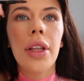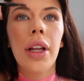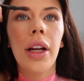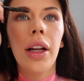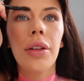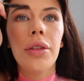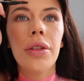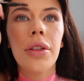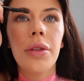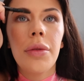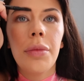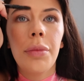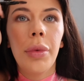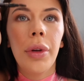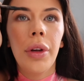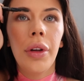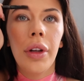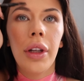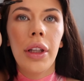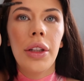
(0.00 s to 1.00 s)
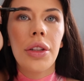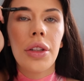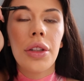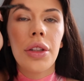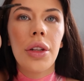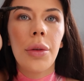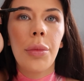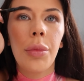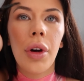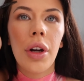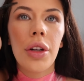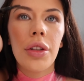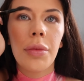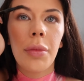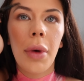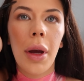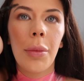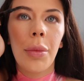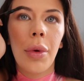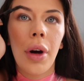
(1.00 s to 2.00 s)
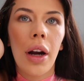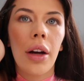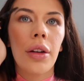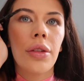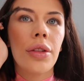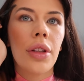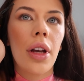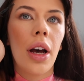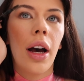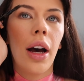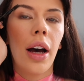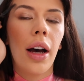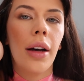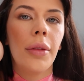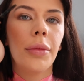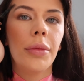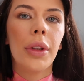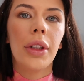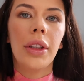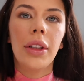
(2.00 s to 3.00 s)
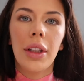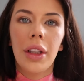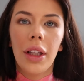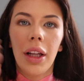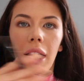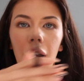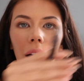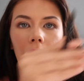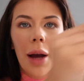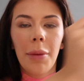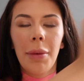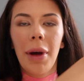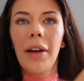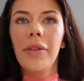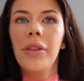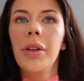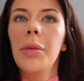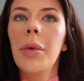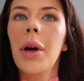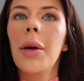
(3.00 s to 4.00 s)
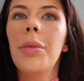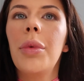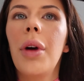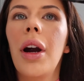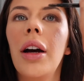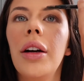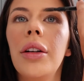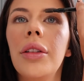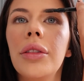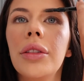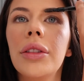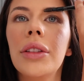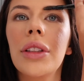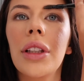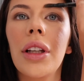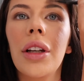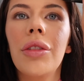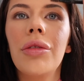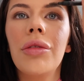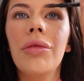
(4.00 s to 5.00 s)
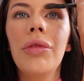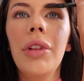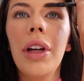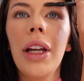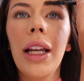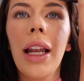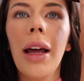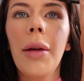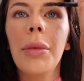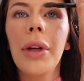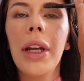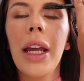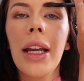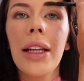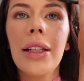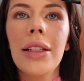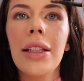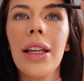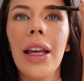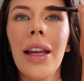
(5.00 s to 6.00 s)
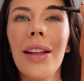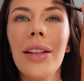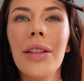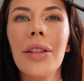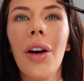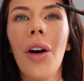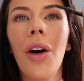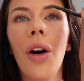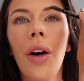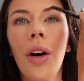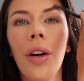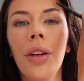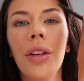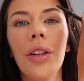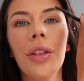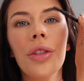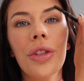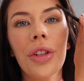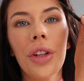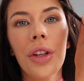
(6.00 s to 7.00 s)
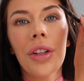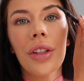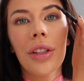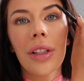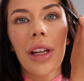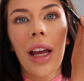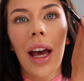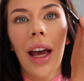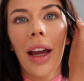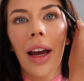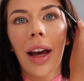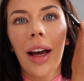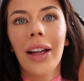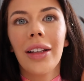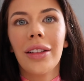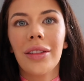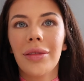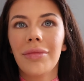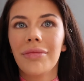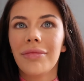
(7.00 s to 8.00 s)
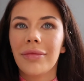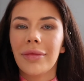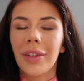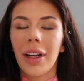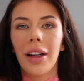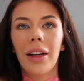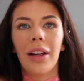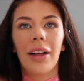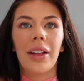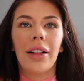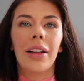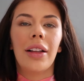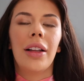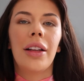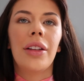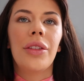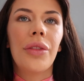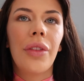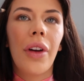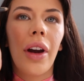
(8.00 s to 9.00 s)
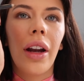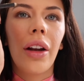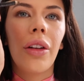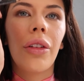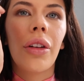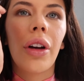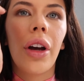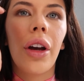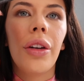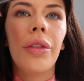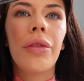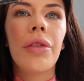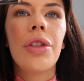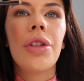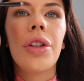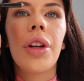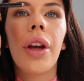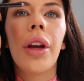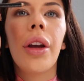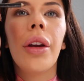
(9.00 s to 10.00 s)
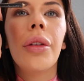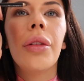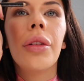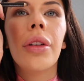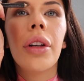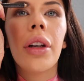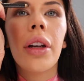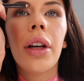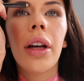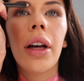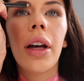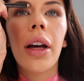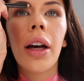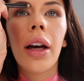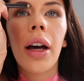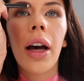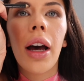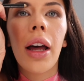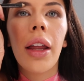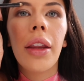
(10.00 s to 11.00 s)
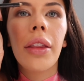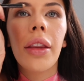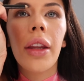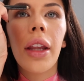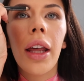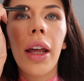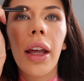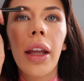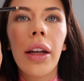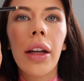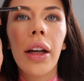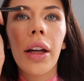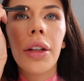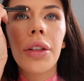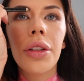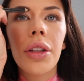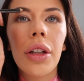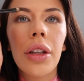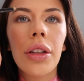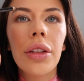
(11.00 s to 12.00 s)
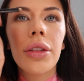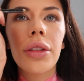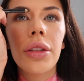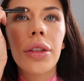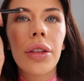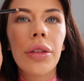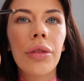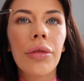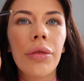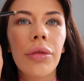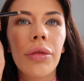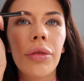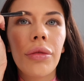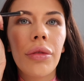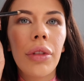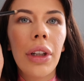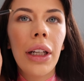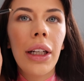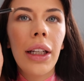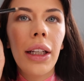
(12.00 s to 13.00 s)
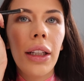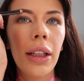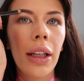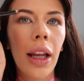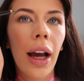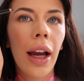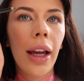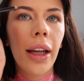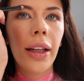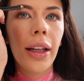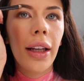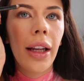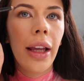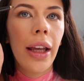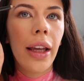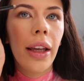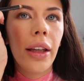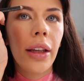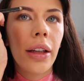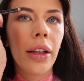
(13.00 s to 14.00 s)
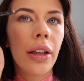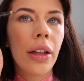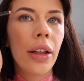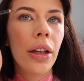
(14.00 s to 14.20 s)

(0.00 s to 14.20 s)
the little spoolie just to brush my brows up. I'm having my brows re-laminated on Tuesday and it's very long overdue. And then I just really lightly